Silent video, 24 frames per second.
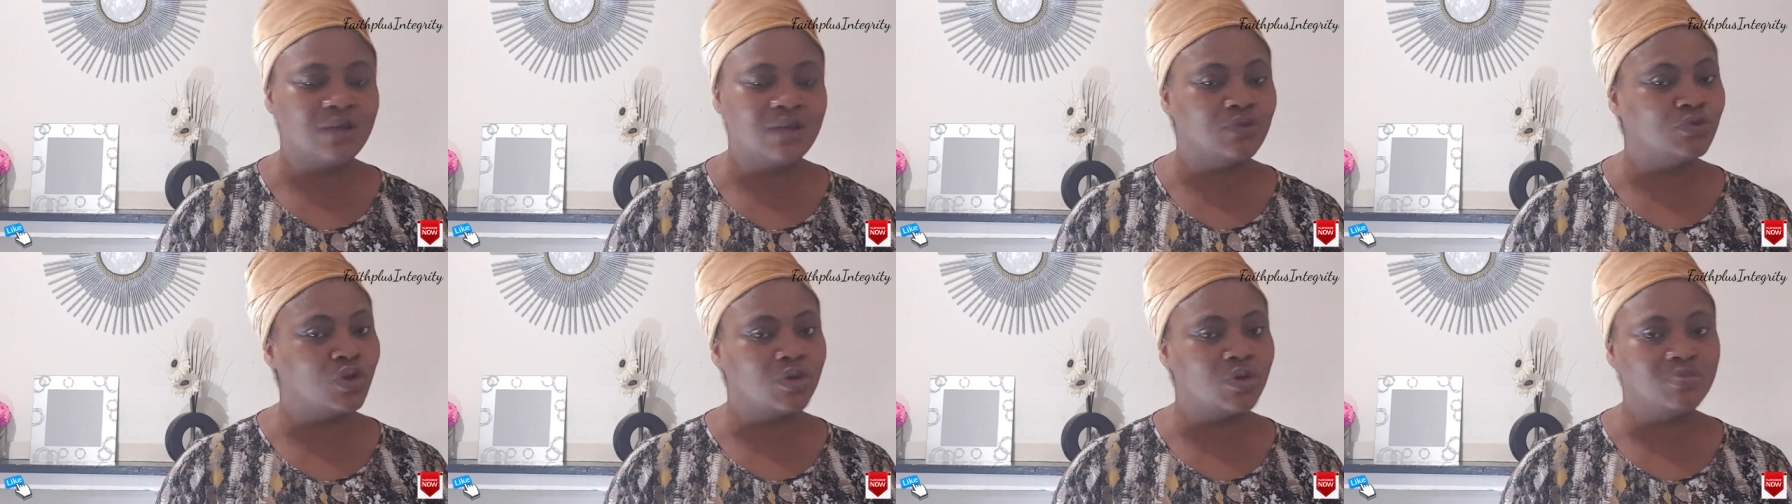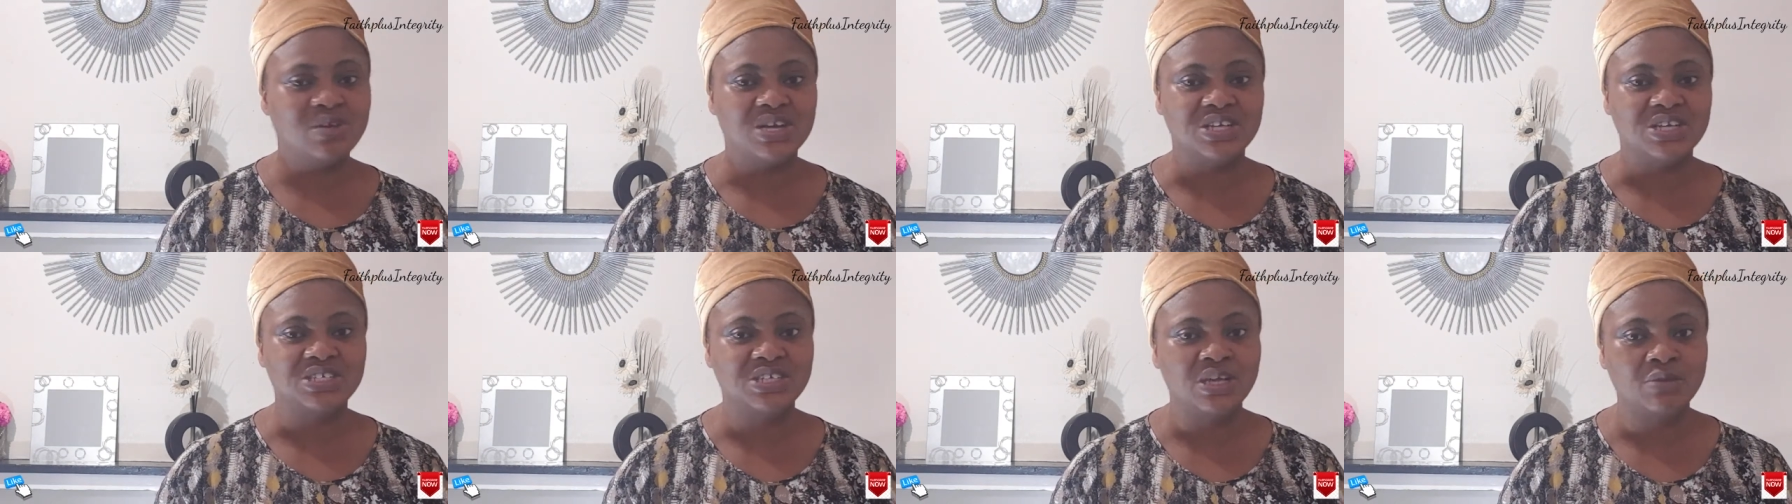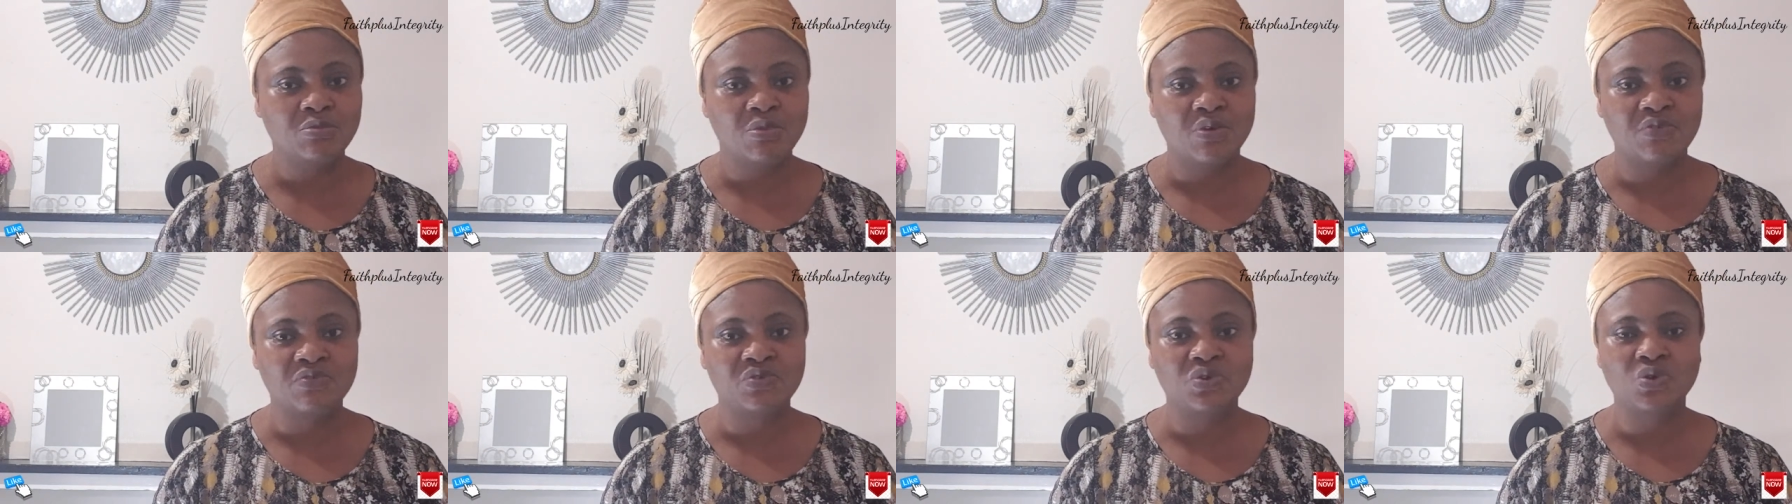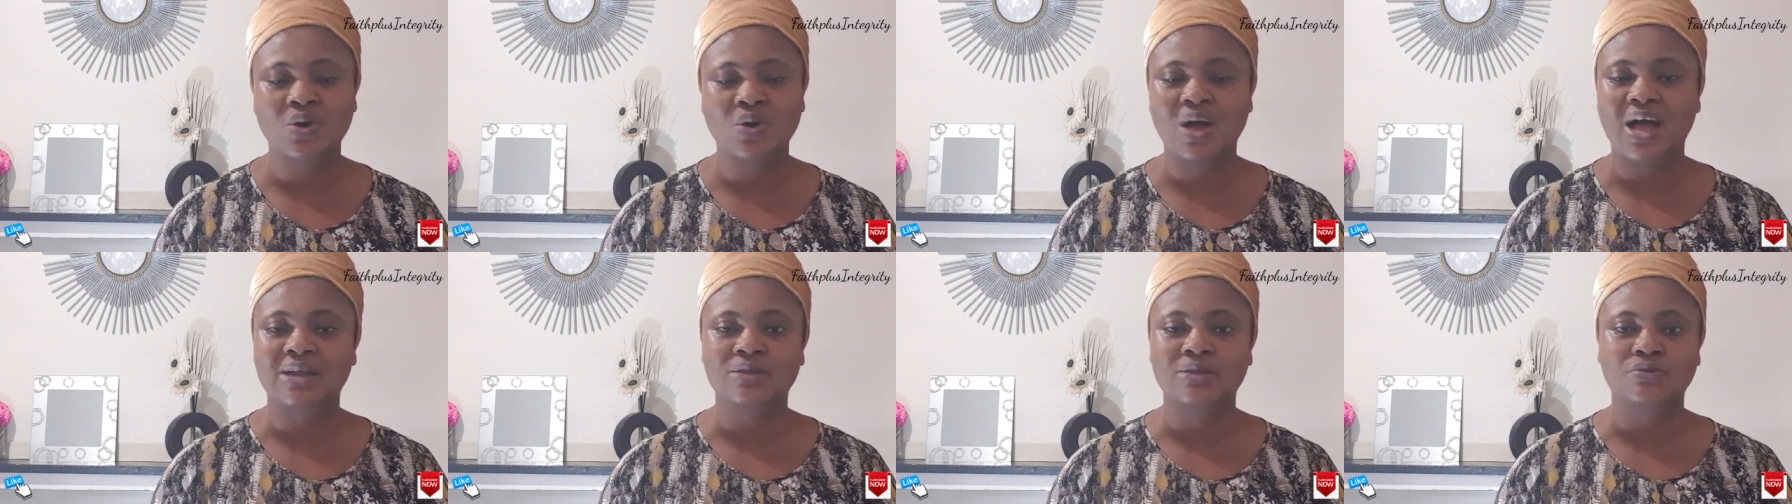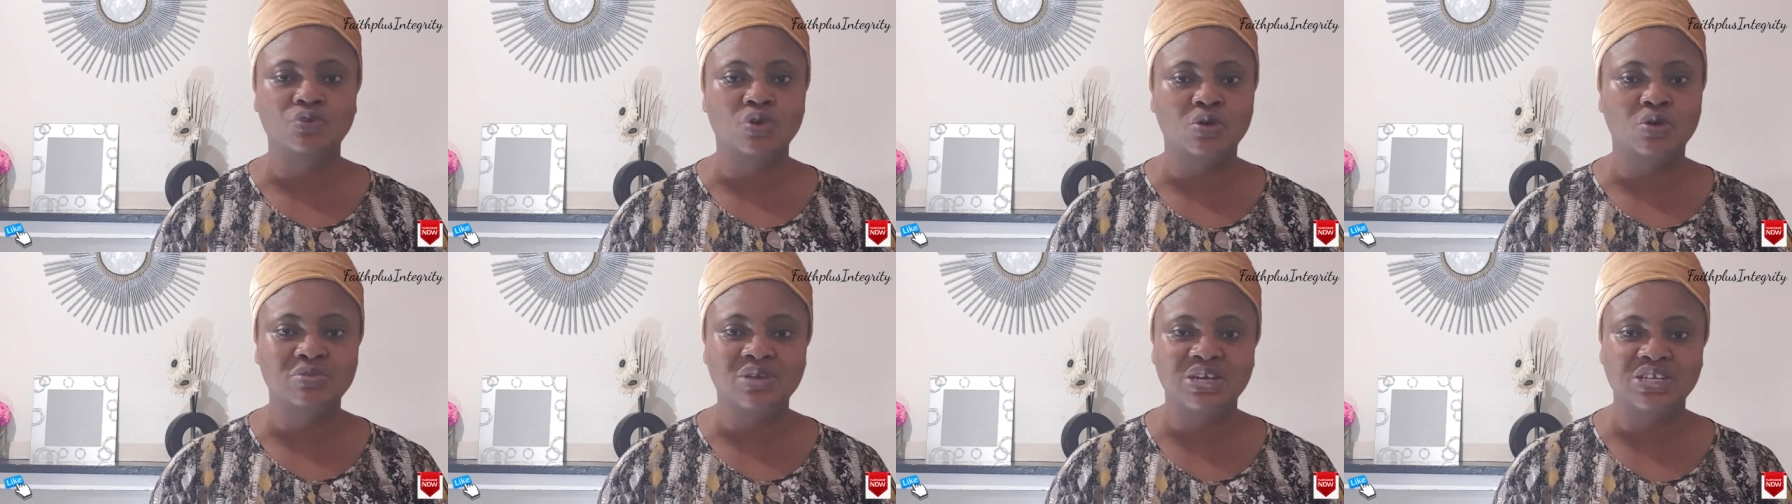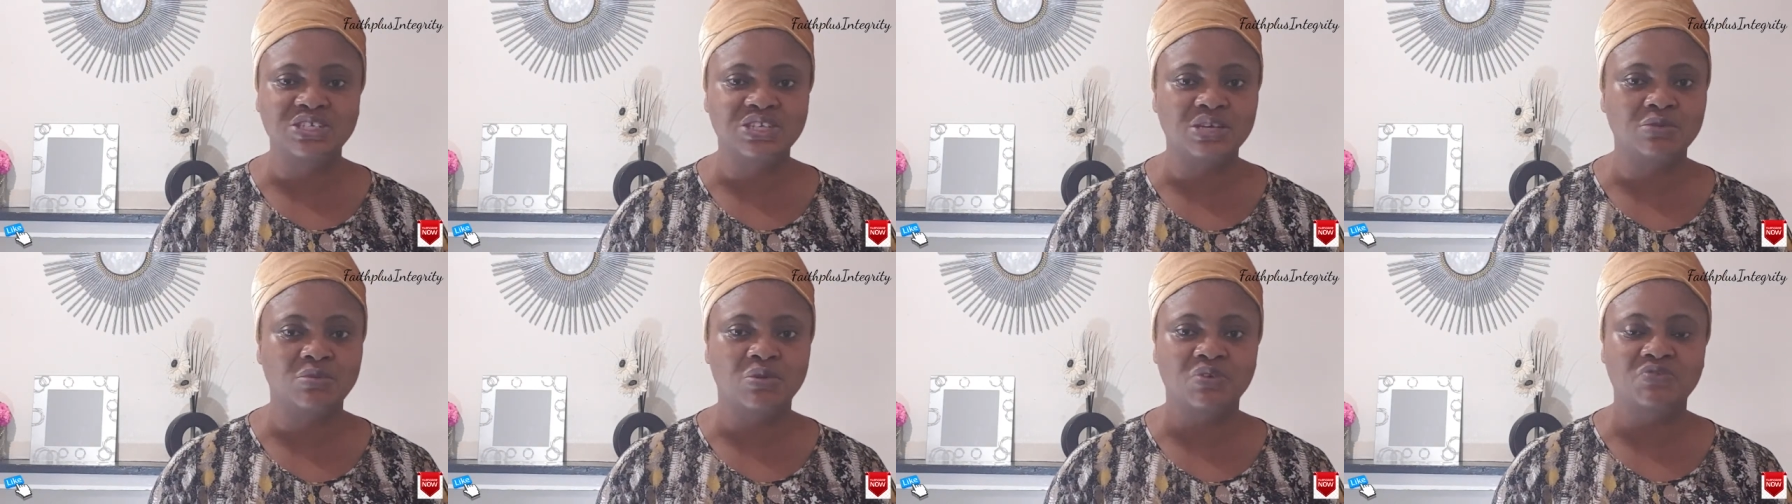he will not be ashamed of you, and he will not be
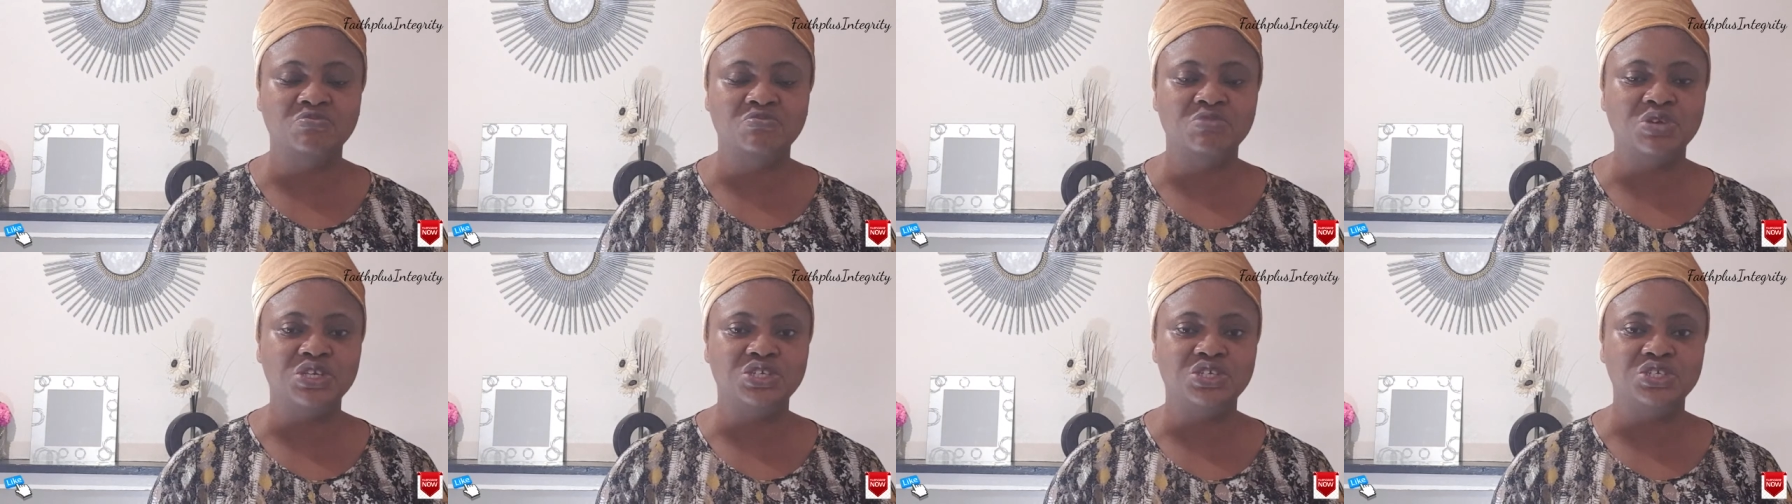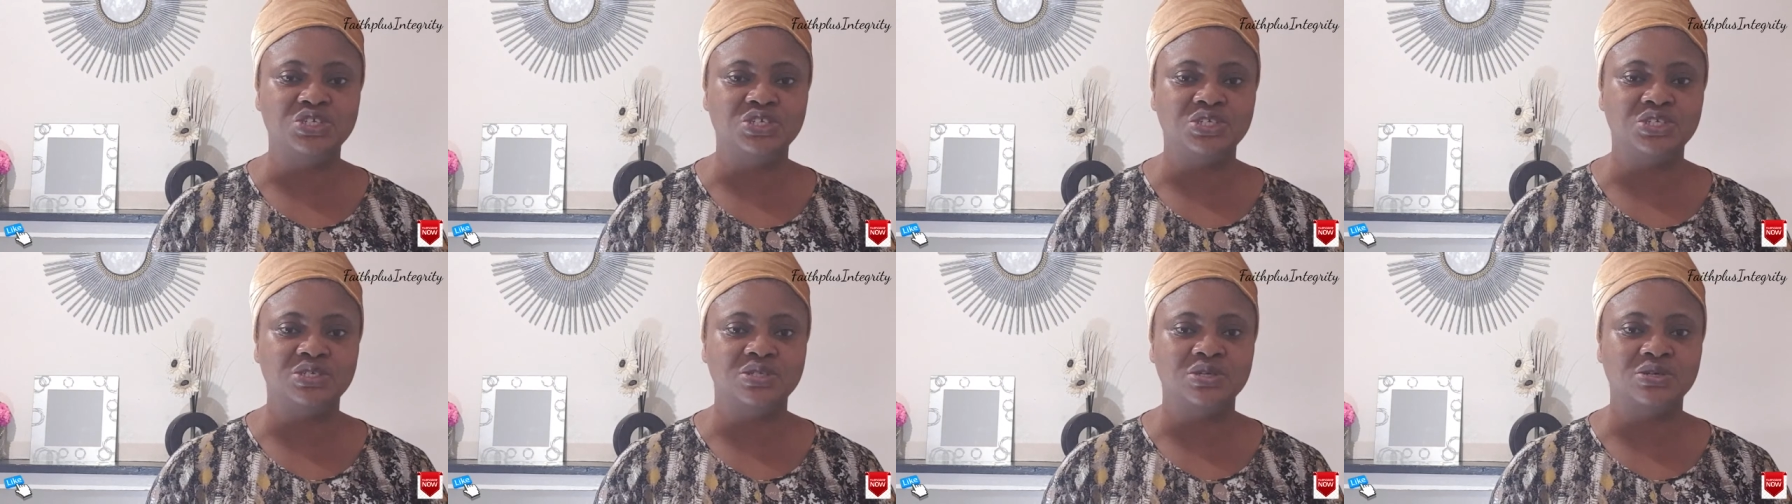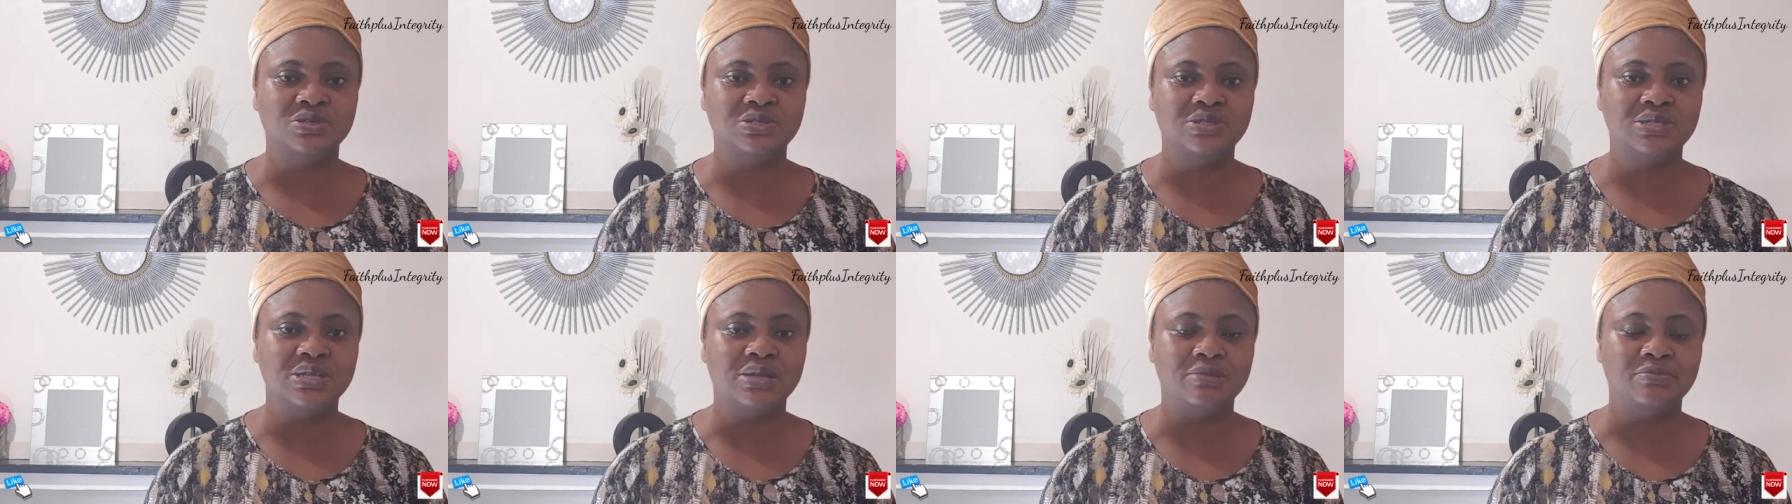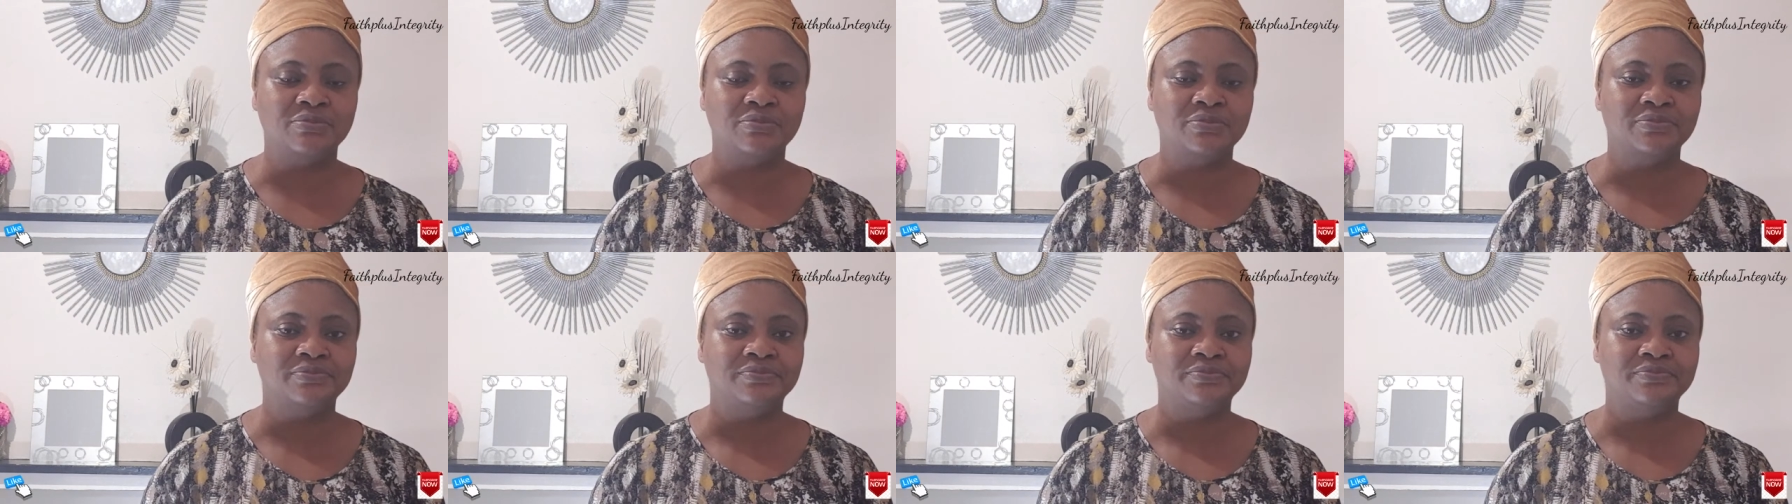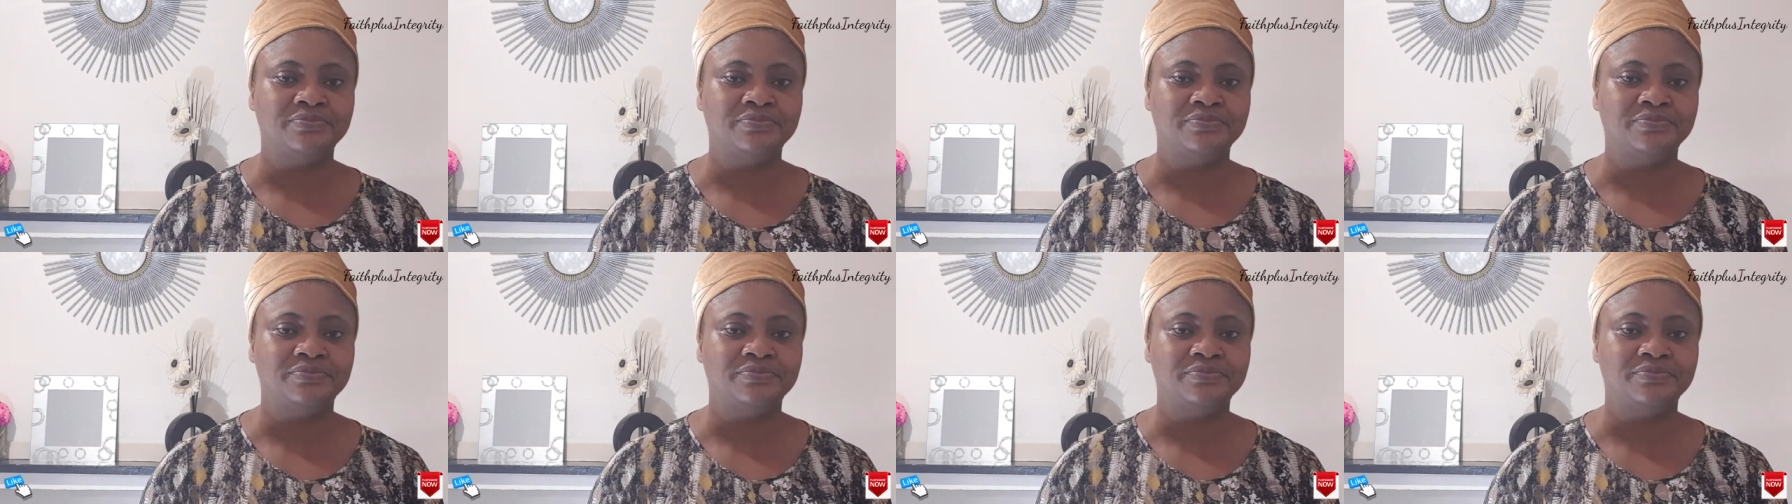ashamed of me in Jesus' name.